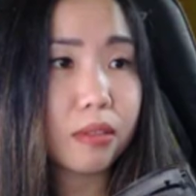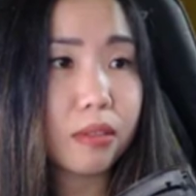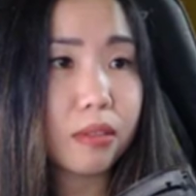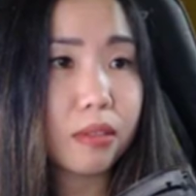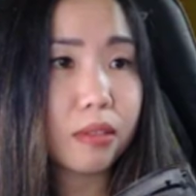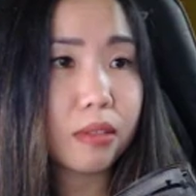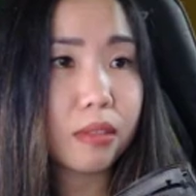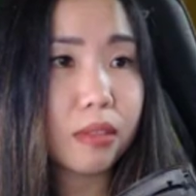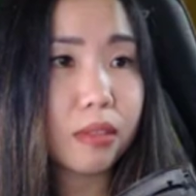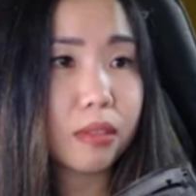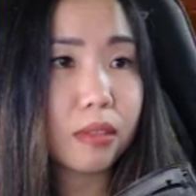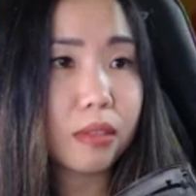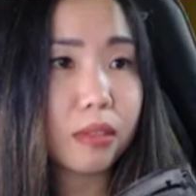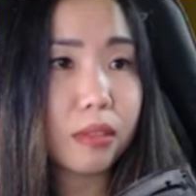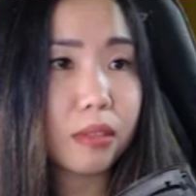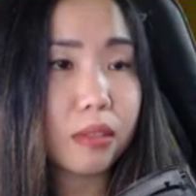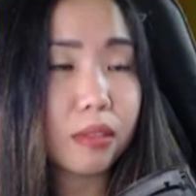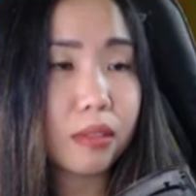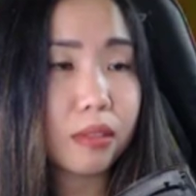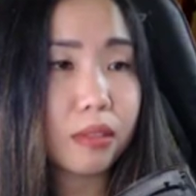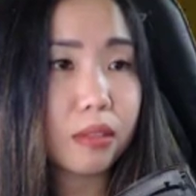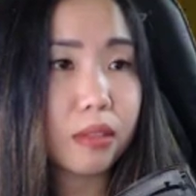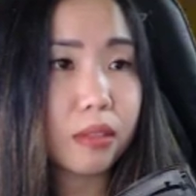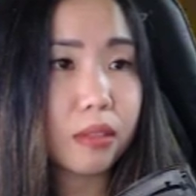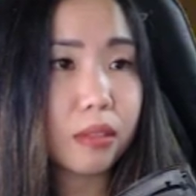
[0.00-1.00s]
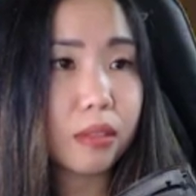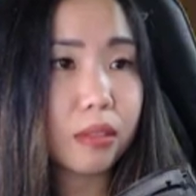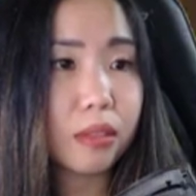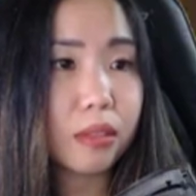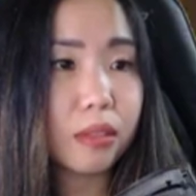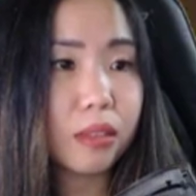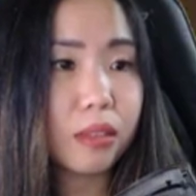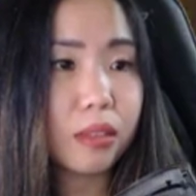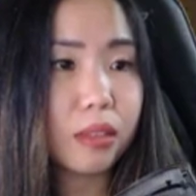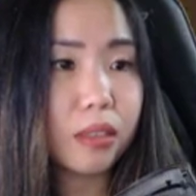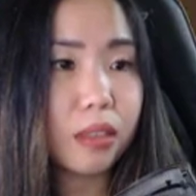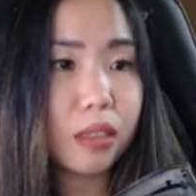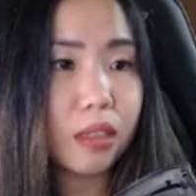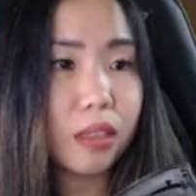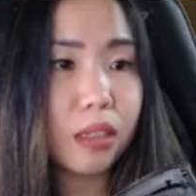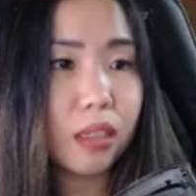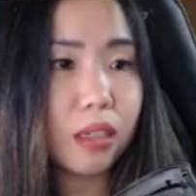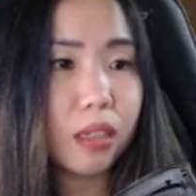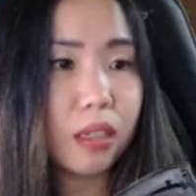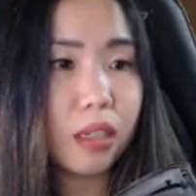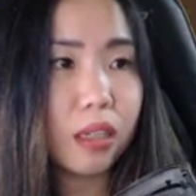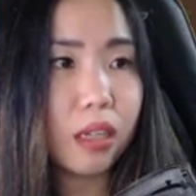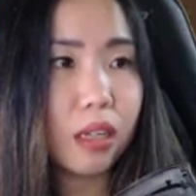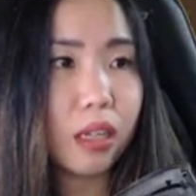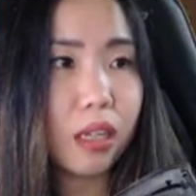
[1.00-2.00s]
Or should I go to the training grounds?
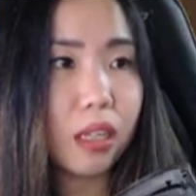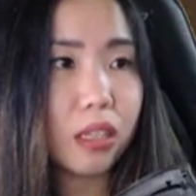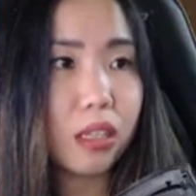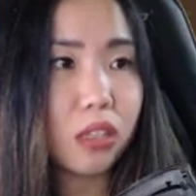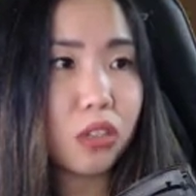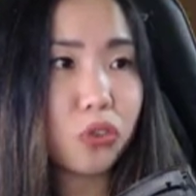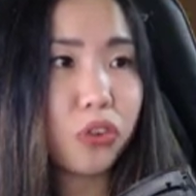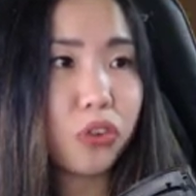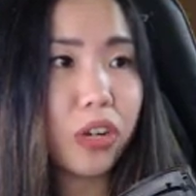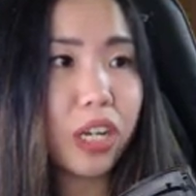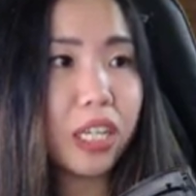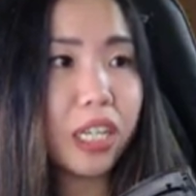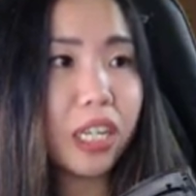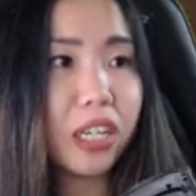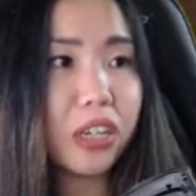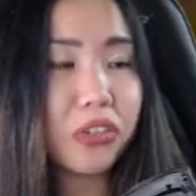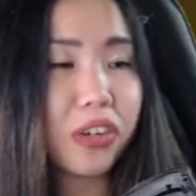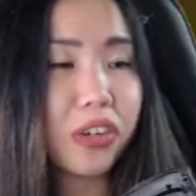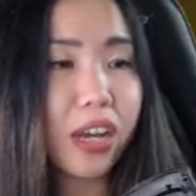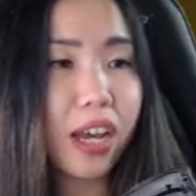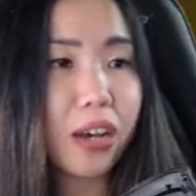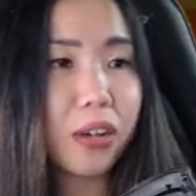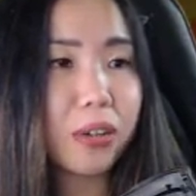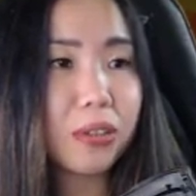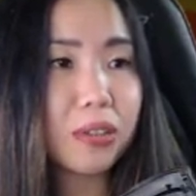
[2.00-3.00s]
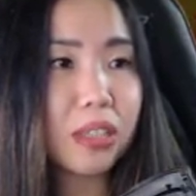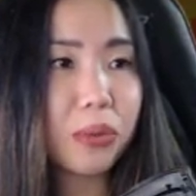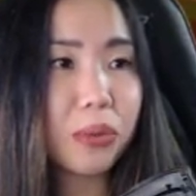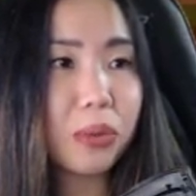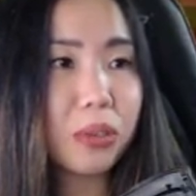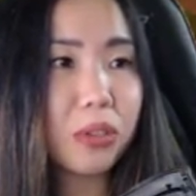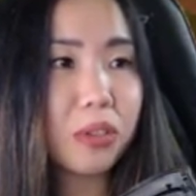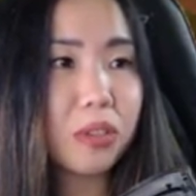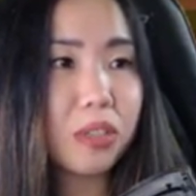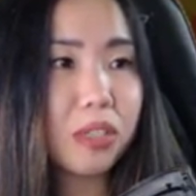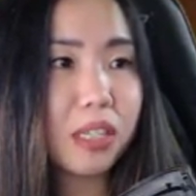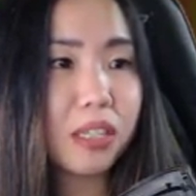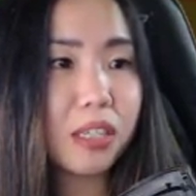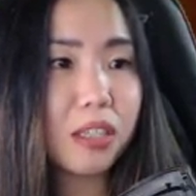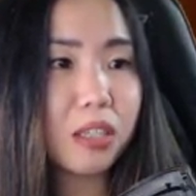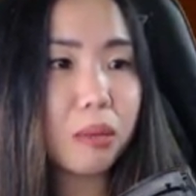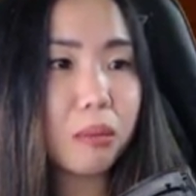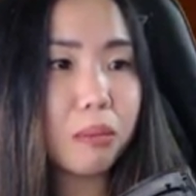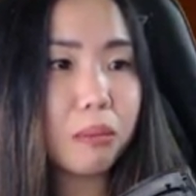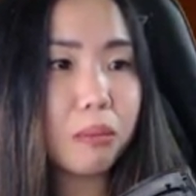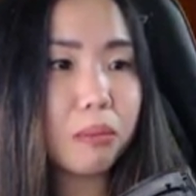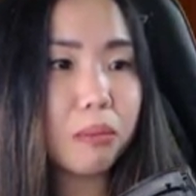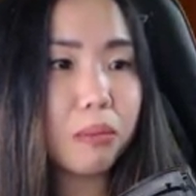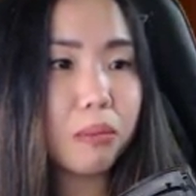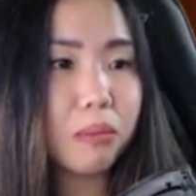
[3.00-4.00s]
Training grounds. I want to see
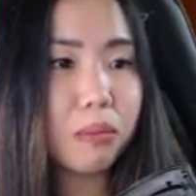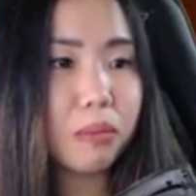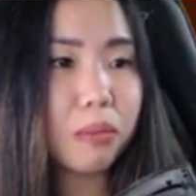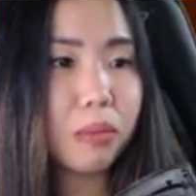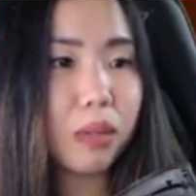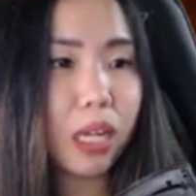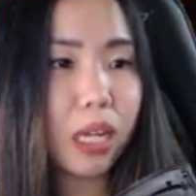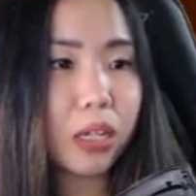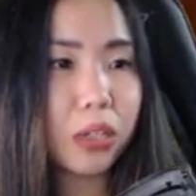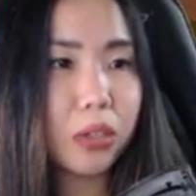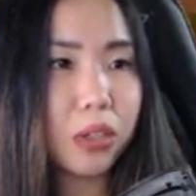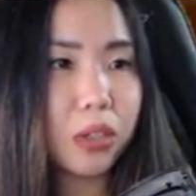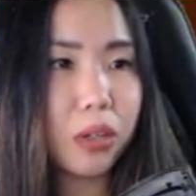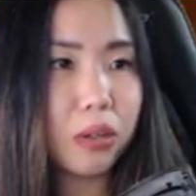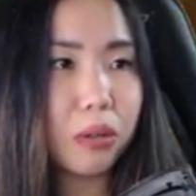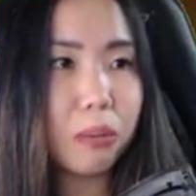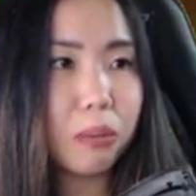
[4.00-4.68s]
some, I don't know,